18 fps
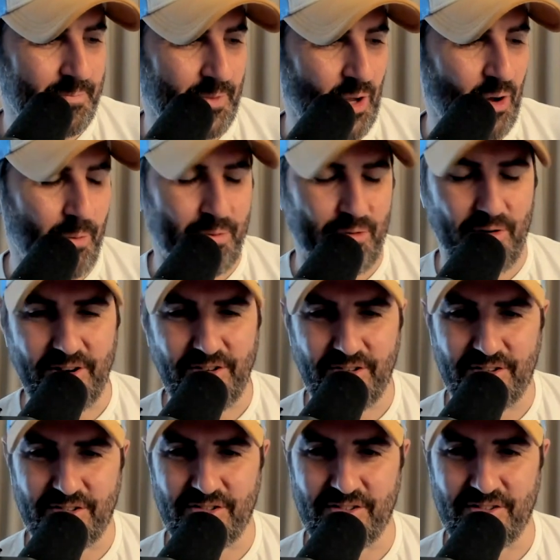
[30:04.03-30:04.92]

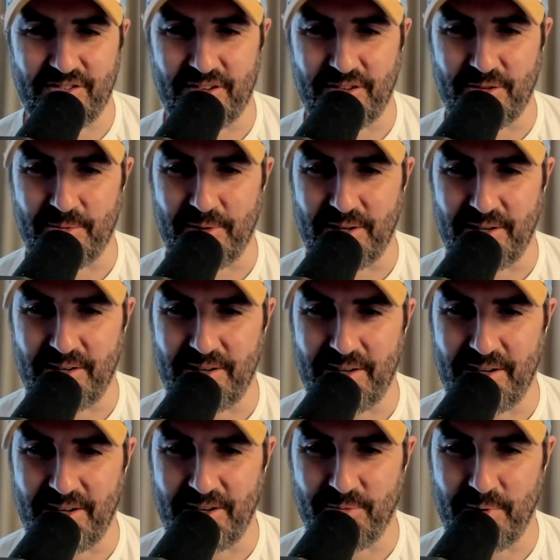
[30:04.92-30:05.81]
operations just seem to be
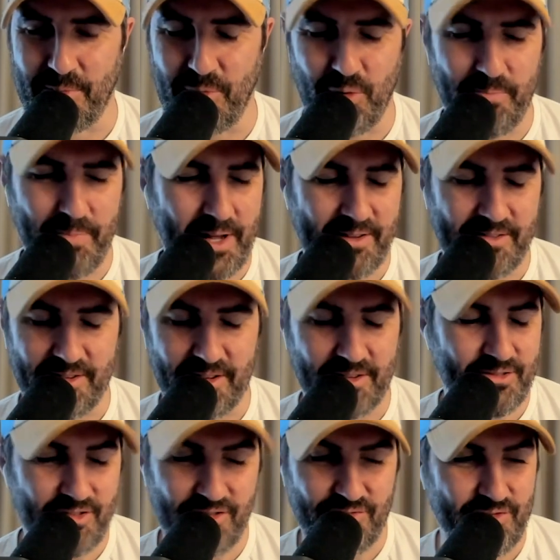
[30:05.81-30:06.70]
a little bit more basic.
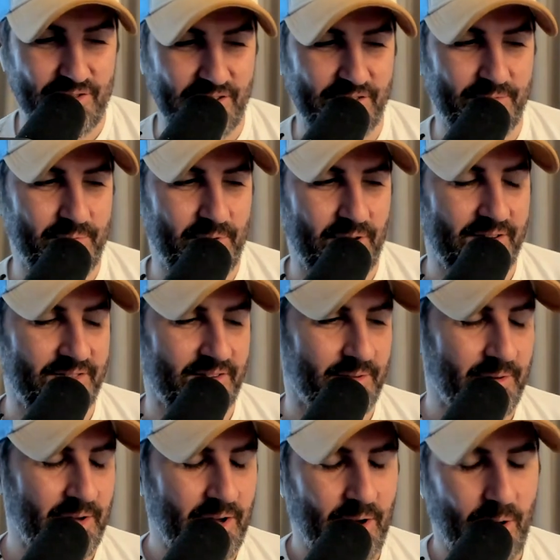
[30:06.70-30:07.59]
It's just really
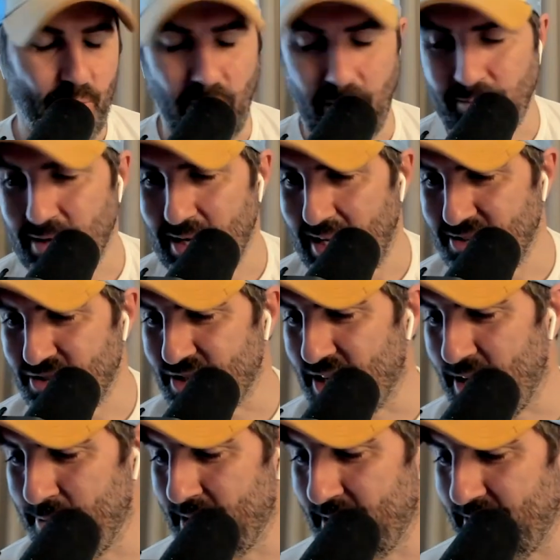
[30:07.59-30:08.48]
surprising. Well, I'm glad you're
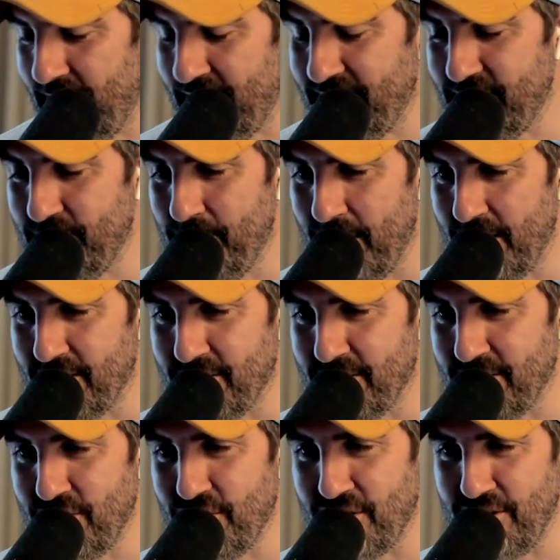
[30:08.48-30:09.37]
coming. That's
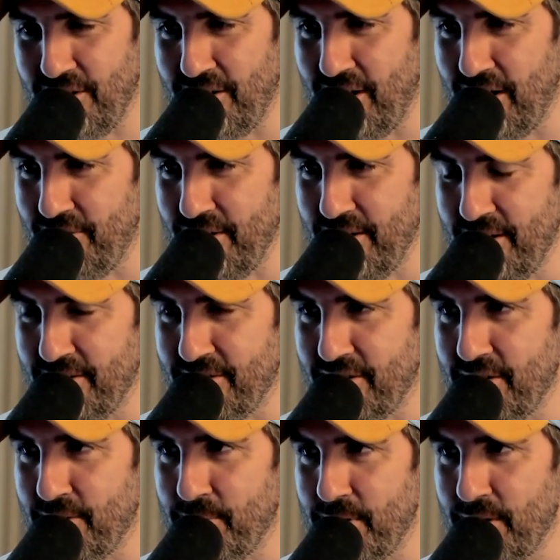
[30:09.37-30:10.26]
amazing. You're going to love it.
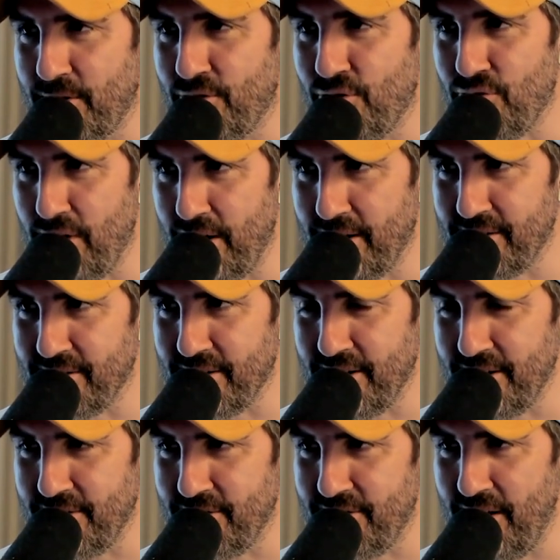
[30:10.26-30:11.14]
It's going to be
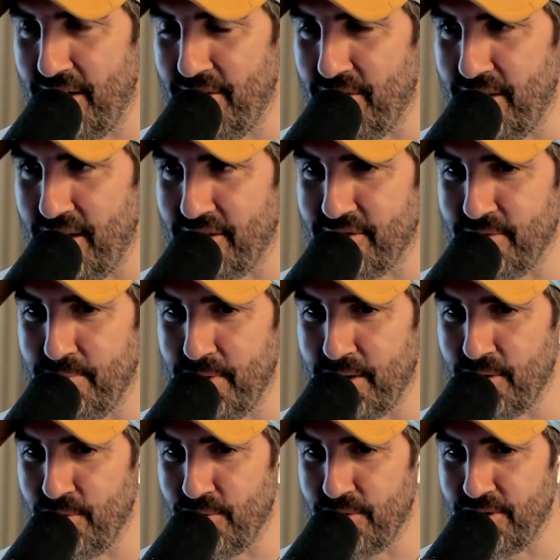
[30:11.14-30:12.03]
crazy. 10,000
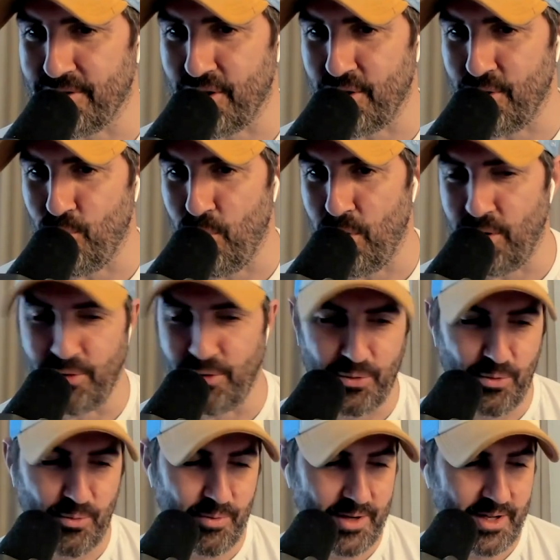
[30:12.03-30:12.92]
Bitcoin is going wild
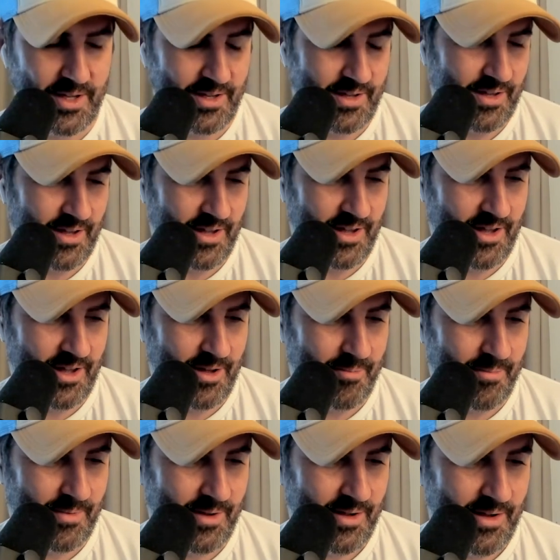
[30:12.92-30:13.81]
all week.
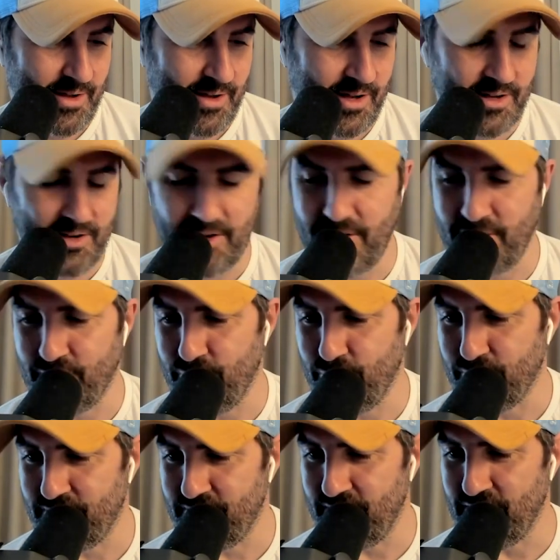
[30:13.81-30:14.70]
And I look
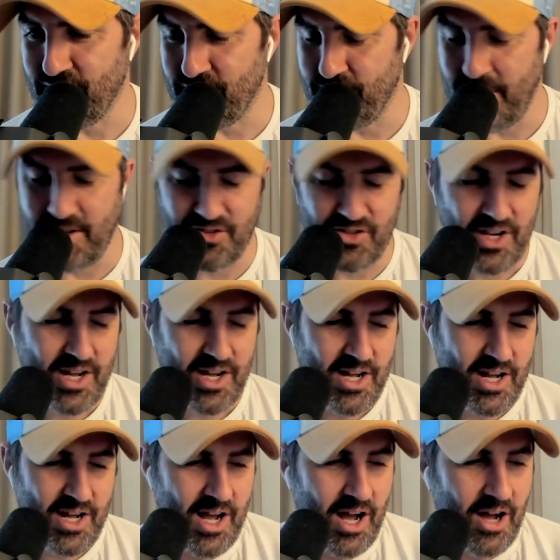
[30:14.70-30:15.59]
forward to seeing your speech.
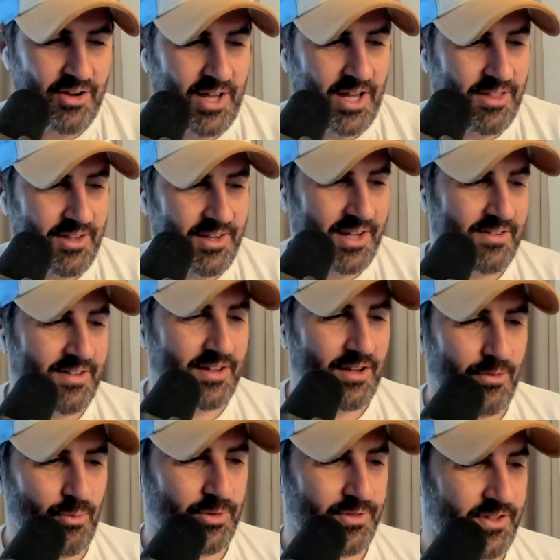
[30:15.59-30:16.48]
Okay, the next
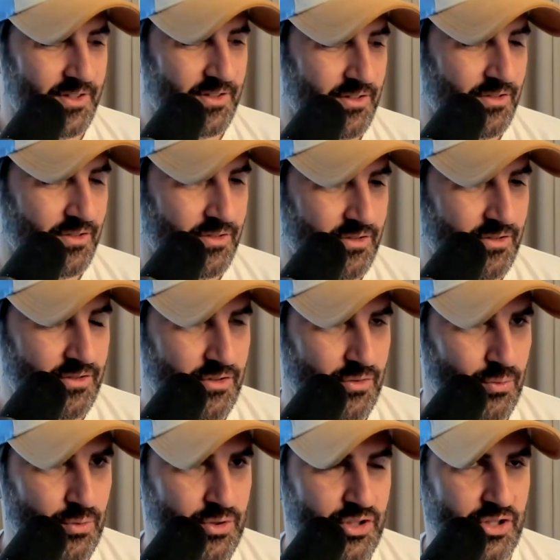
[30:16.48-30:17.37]
thing I wanted to
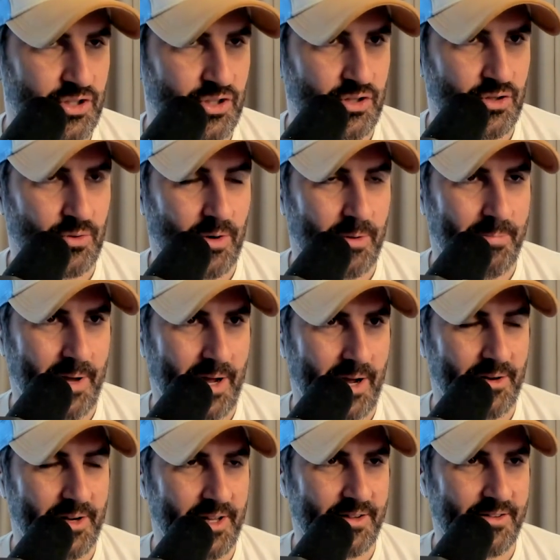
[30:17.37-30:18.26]
talk to you
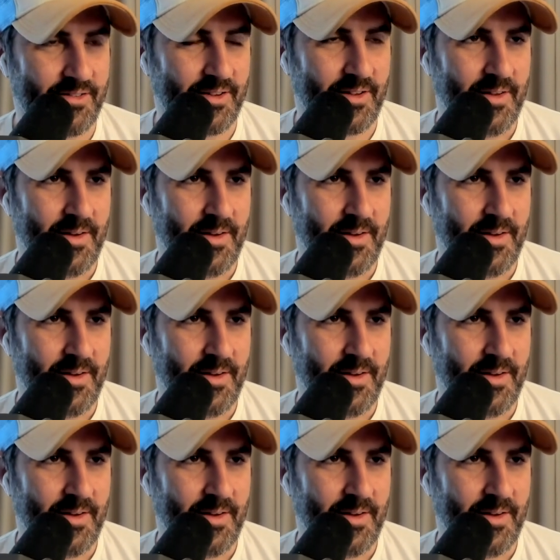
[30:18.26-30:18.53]
about is